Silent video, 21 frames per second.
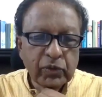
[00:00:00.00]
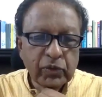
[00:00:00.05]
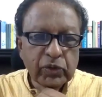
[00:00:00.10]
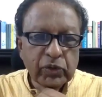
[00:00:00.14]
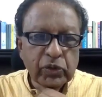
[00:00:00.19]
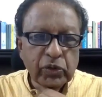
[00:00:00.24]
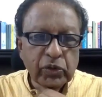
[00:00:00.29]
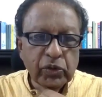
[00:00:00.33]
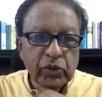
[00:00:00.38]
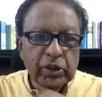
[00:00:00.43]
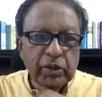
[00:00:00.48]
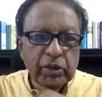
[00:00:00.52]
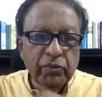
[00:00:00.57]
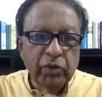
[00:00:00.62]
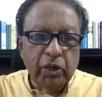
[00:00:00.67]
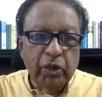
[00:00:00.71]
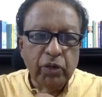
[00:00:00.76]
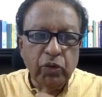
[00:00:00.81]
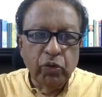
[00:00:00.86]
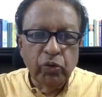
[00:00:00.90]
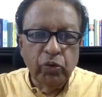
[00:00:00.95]
So the
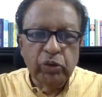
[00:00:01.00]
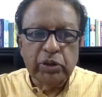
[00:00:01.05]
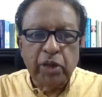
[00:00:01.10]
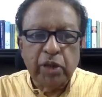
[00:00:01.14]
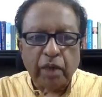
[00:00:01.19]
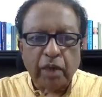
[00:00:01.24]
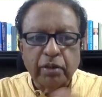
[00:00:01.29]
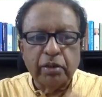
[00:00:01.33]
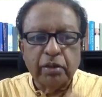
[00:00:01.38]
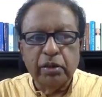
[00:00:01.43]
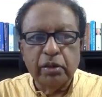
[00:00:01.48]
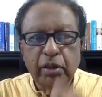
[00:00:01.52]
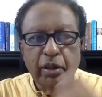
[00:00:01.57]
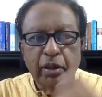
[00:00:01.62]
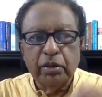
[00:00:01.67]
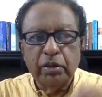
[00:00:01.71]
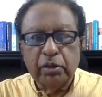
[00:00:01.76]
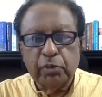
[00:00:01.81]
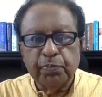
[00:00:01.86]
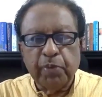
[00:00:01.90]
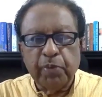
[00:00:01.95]
one who started
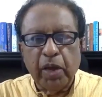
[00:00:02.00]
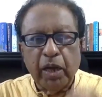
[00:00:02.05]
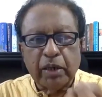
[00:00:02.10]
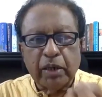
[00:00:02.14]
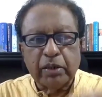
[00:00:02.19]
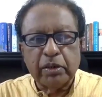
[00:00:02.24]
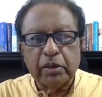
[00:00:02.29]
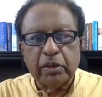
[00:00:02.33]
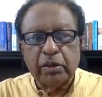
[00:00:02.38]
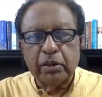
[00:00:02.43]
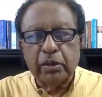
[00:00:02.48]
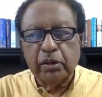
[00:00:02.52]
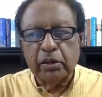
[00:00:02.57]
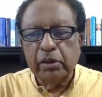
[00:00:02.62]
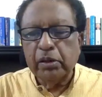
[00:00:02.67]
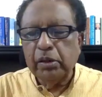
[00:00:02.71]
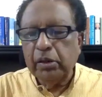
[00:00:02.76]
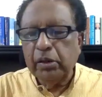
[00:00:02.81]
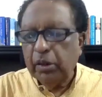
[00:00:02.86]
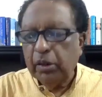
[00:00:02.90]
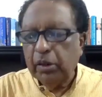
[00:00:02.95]
the sparked
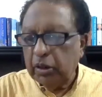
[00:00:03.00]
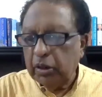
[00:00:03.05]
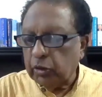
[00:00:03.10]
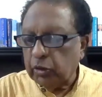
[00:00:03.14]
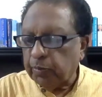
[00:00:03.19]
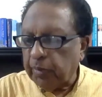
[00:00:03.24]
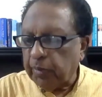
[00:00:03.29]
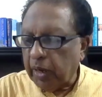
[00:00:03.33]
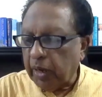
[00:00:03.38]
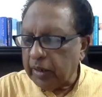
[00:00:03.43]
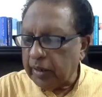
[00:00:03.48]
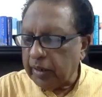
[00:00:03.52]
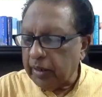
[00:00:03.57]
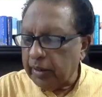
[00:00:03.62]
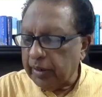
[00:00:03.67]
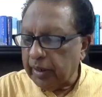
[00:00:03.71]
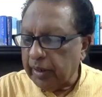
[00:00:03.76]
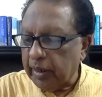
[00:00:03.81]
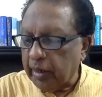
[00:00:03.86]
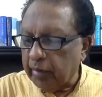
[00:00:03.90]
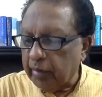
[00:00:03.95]
Spark in
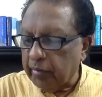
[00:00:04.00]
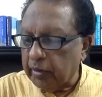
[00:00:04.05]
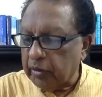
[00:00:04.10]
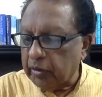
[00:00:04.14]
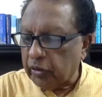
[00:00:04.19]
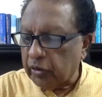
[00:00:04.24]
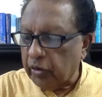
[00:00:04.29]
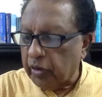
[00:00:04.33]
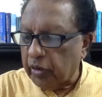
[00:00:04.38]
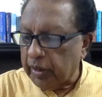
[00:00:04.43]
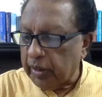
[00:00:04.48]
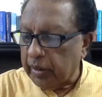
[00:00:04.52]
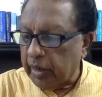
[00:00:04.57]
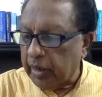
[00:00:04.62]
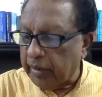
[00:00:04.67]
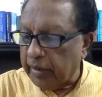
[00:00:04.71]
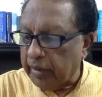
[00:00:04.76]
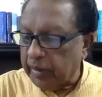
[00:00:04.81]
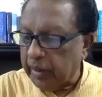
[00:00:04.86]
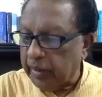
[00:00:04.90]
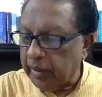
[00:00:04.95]
Tiananmen Square in
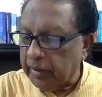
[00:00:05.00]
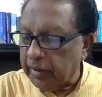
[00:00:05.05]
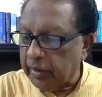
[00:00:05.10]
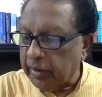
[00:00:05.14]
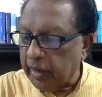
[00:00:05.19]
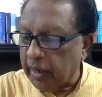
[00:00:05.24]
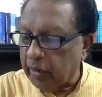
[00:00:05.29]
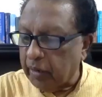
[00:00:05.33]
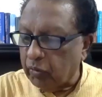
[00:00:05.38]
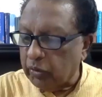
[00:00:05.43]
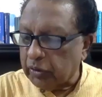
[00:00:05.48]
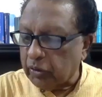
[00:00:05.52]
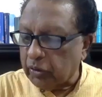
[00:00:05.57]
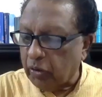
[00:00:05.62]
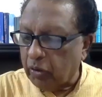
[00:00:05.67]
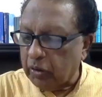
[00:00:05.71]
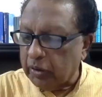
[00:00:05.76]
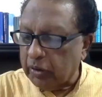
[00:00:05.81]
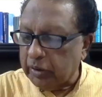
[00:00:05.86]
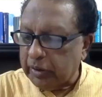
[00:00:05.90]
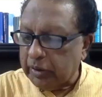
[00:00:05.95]
1989 was
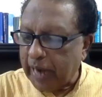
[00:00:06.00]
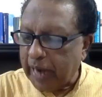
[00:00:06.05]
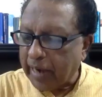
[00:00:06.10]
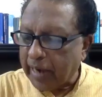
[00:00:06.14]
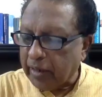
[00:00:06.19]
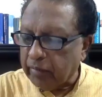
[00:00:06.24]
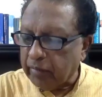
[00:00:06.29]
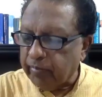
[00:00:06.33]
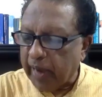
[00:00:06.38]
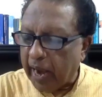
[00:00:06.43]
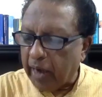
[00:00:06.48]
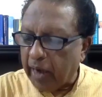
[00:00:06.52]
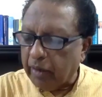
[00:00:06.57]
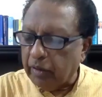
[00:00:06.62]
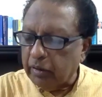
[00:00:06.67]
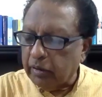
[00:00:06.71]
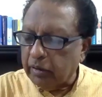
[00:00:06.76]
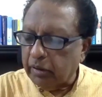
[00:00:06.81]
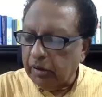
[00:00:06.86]
called the Tank Man.